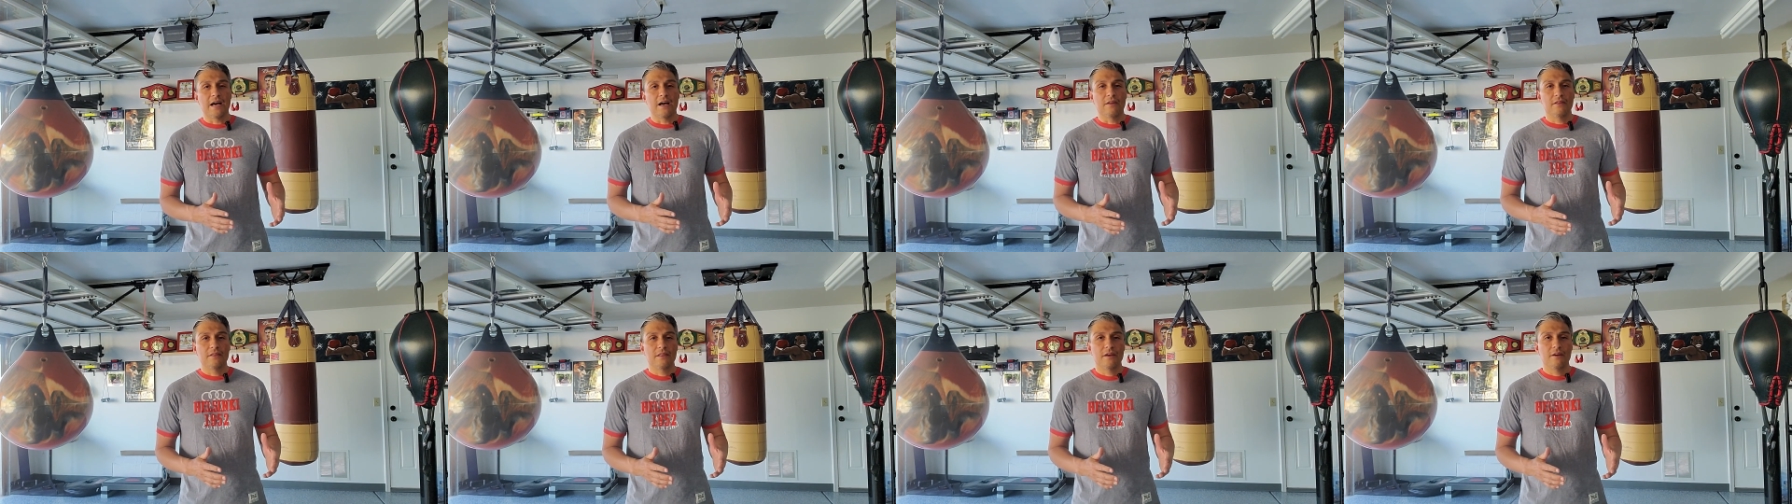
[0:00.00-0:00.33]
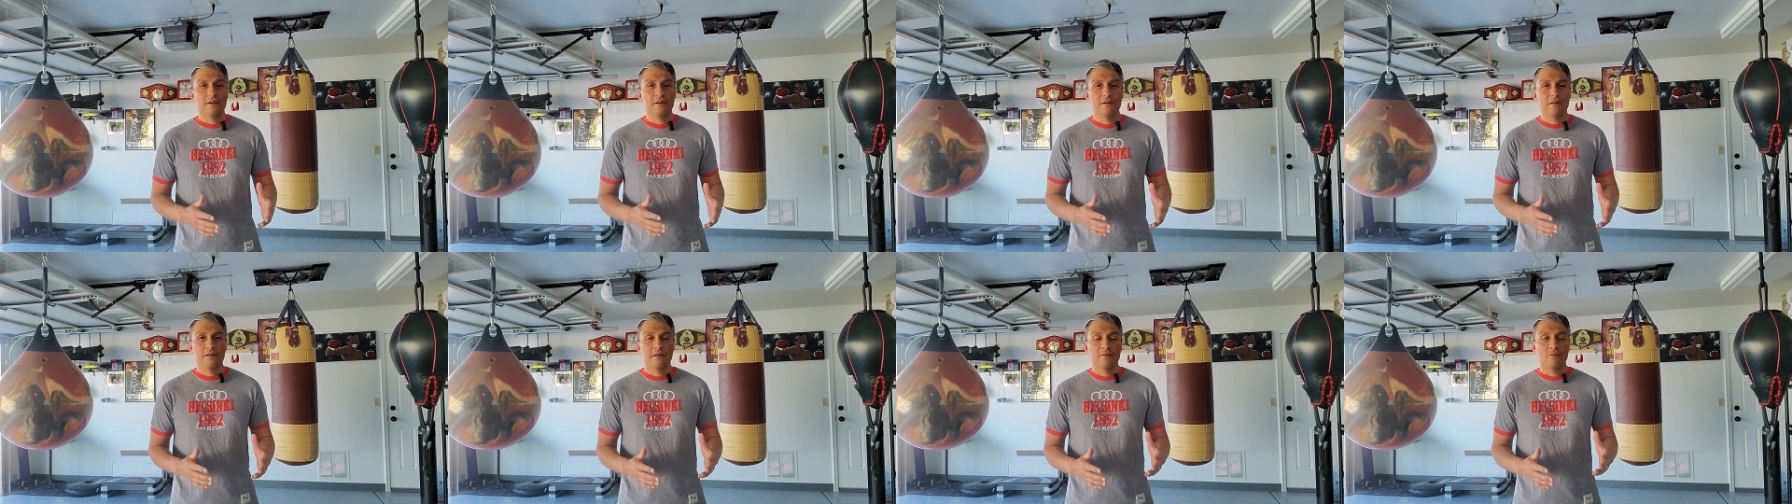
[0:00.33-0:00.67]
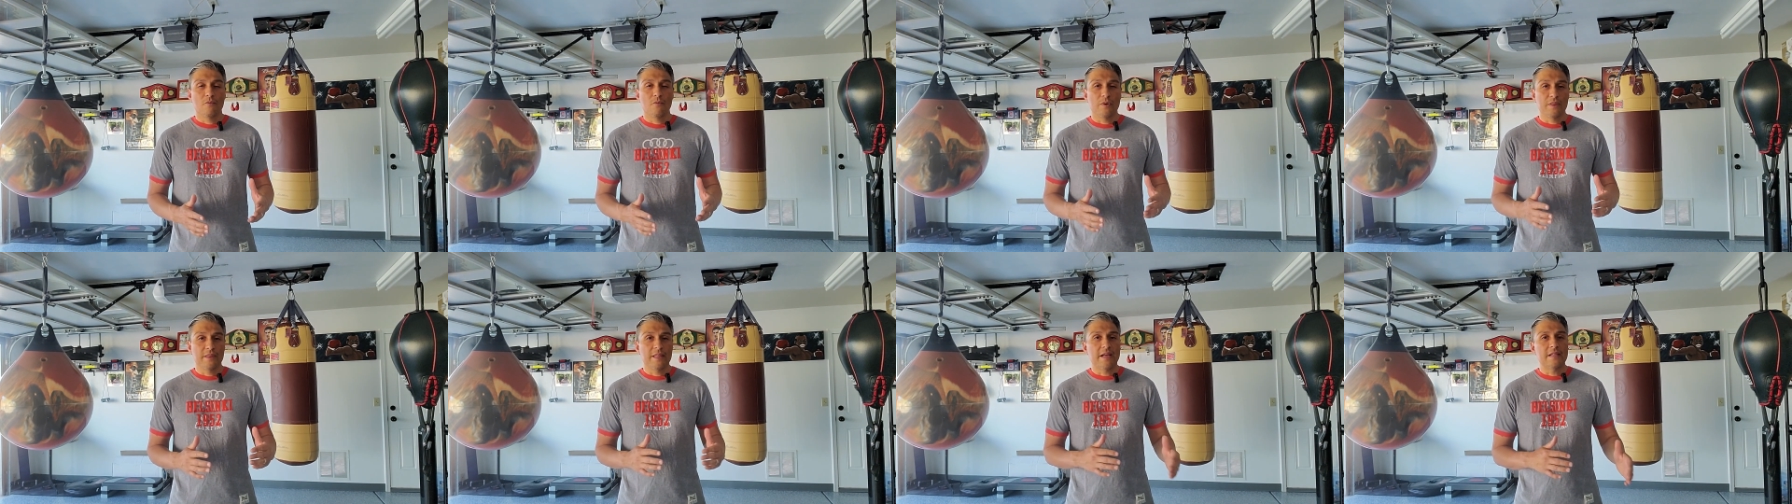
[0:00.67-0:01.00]
out there
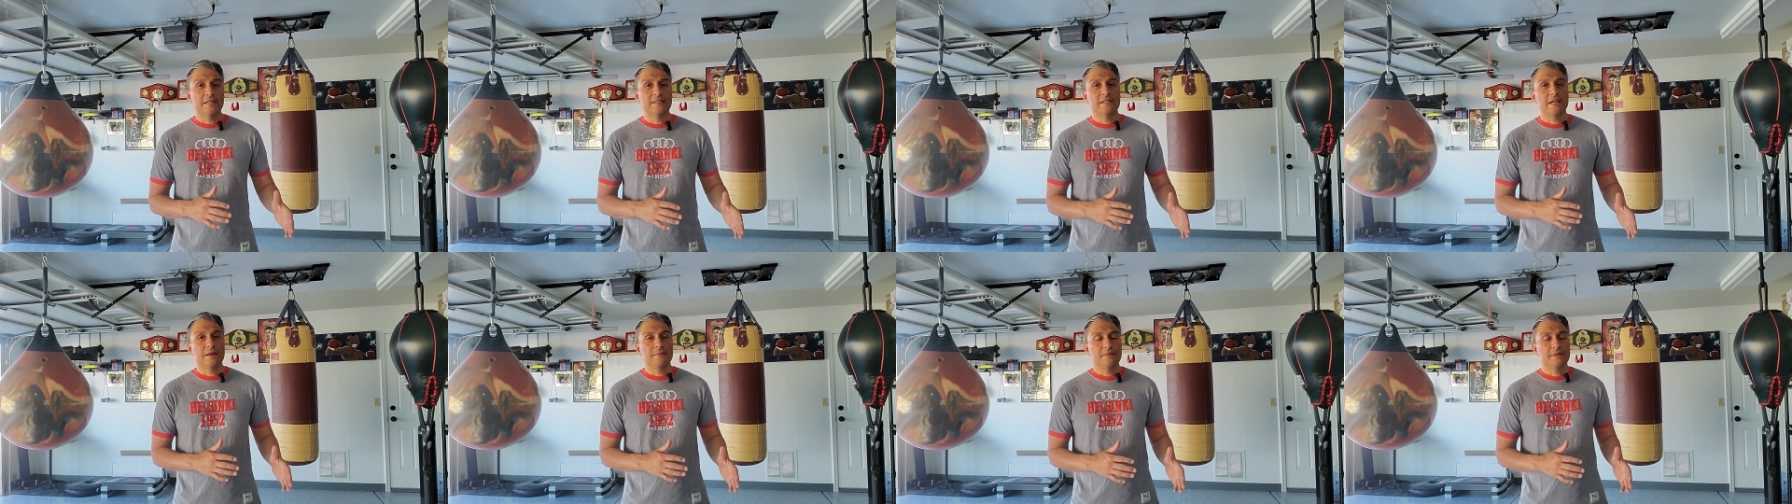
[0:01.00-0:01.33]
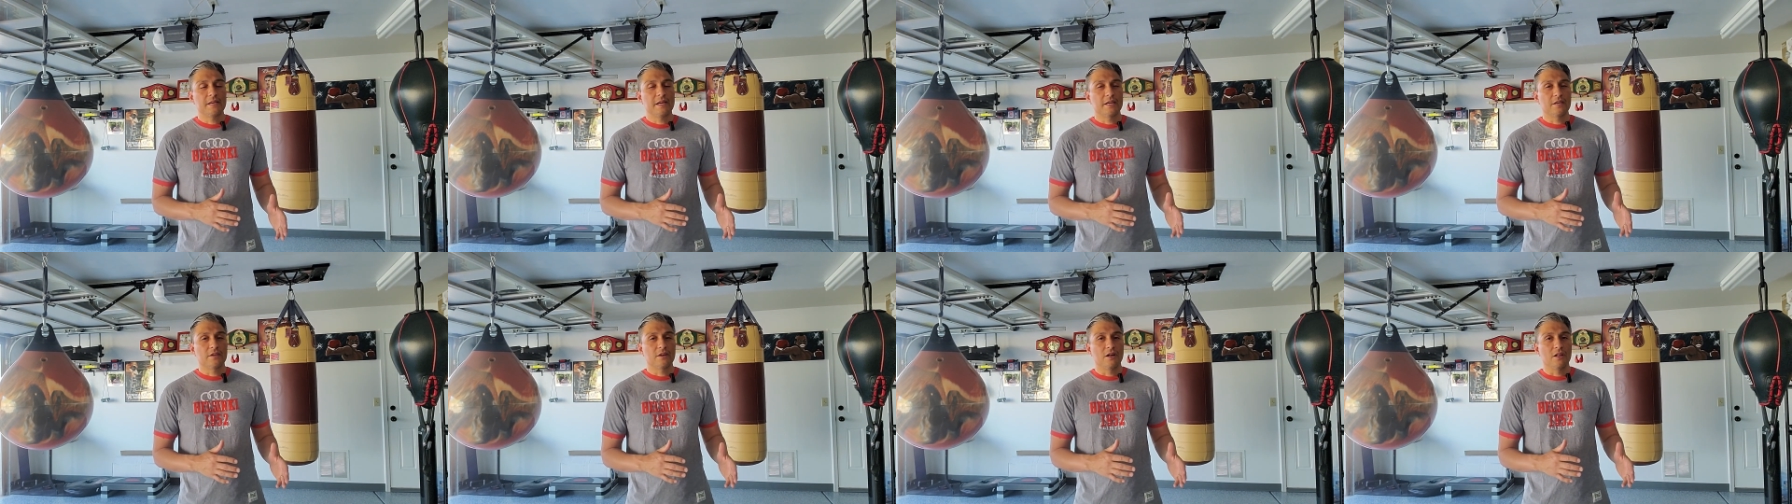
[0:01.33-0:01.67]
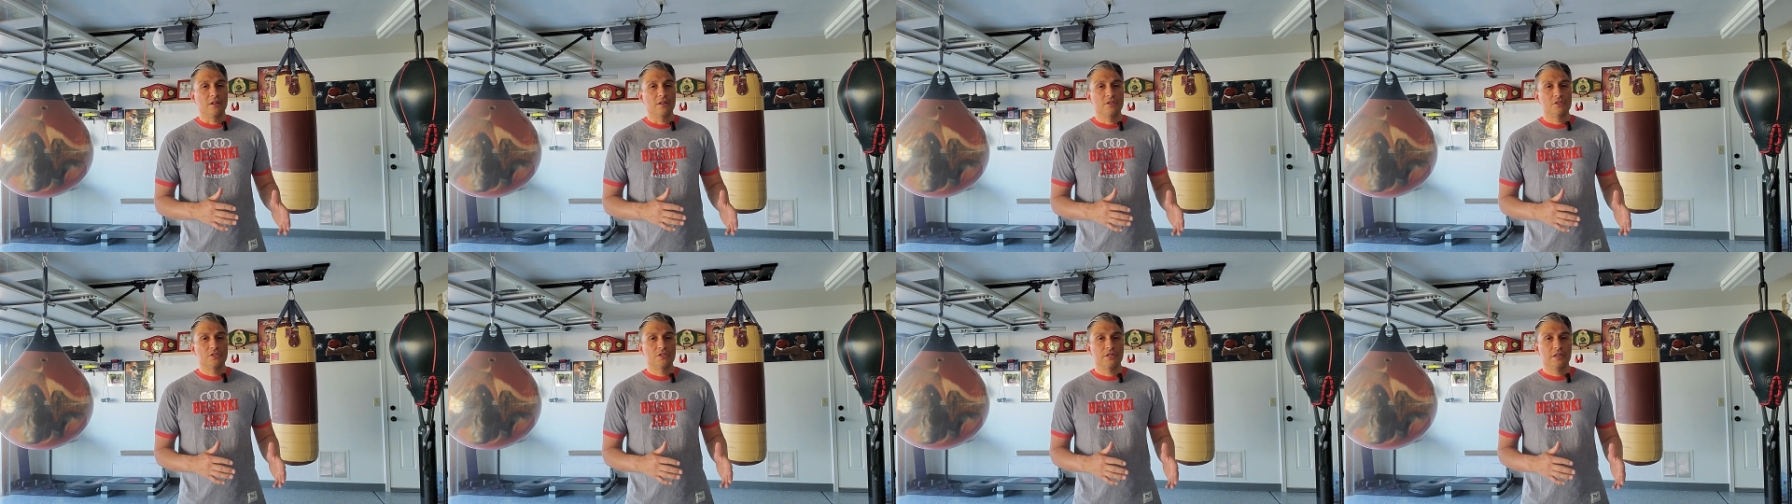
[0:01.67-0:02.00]
with that same
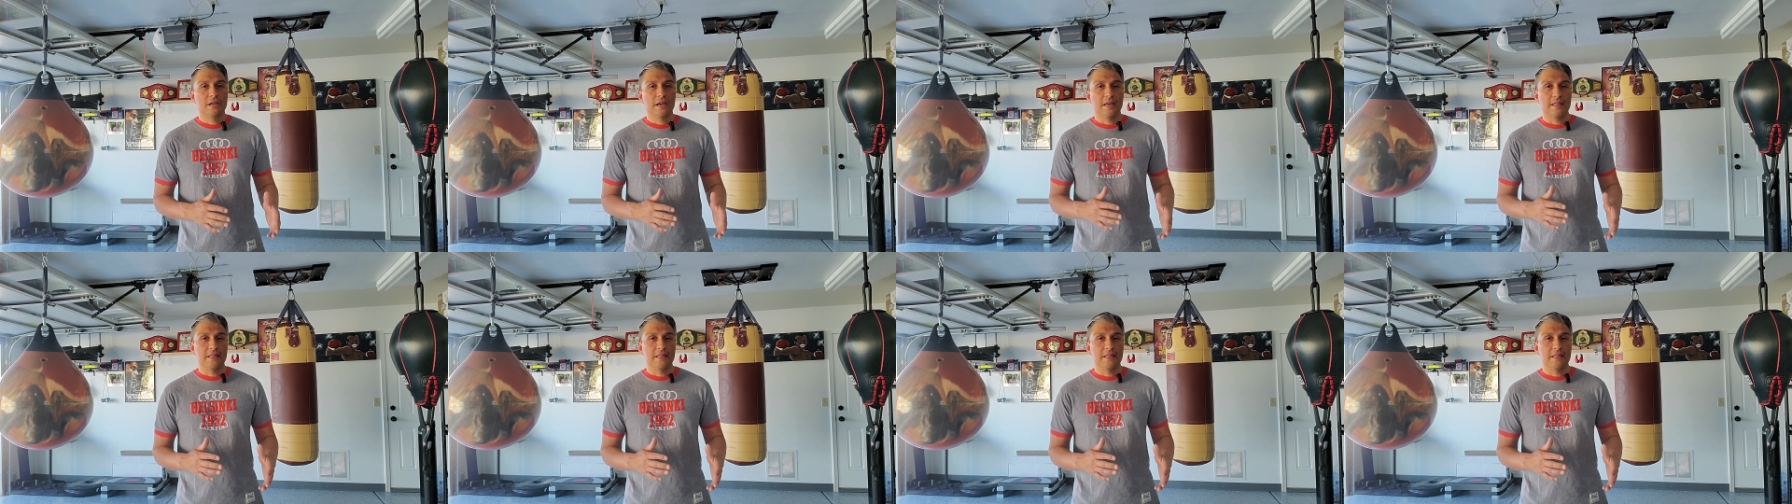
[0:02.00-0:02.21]
technology,